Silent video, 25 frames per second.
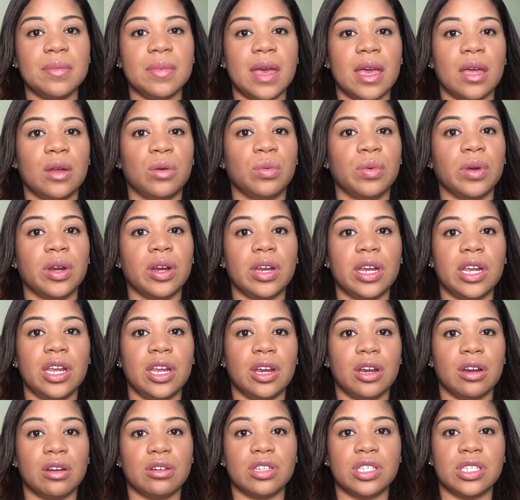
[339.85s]
and we're
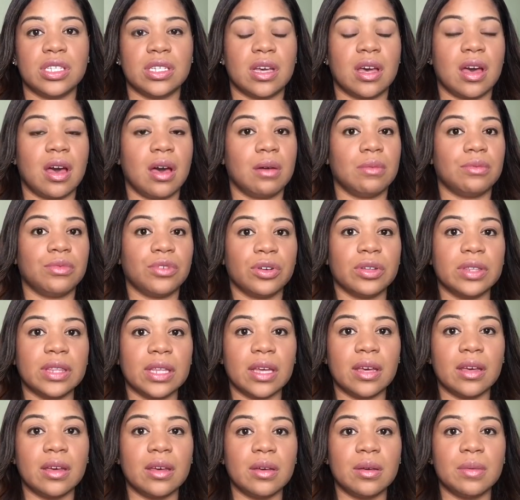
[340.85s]
here to comfort
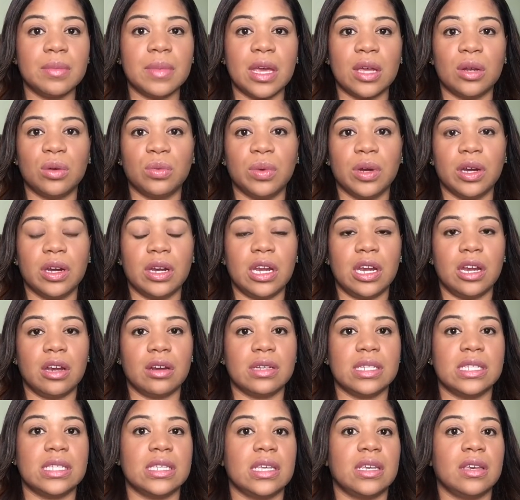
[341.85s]
them, and we're here
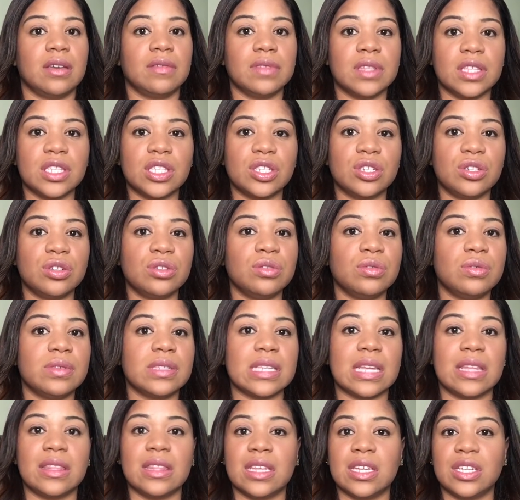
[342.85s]
to give this news
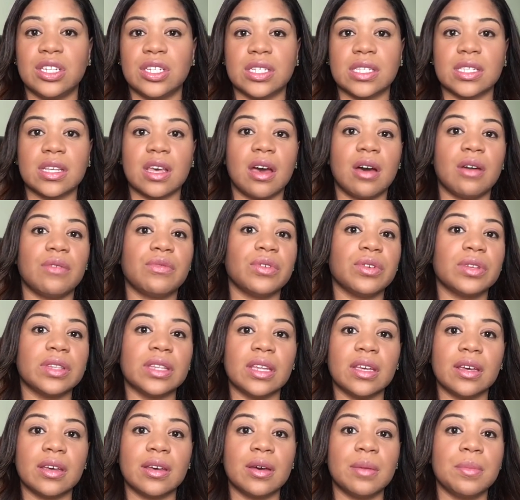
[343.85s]
and then just comfort
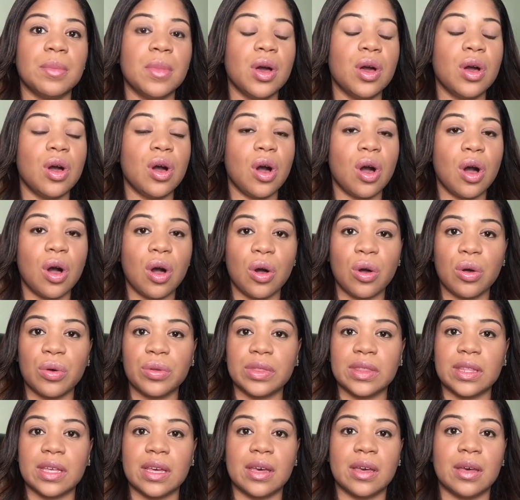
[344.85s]
them,
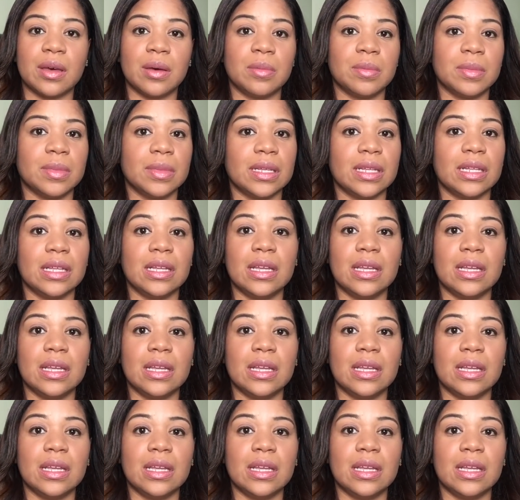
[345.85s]
hold them,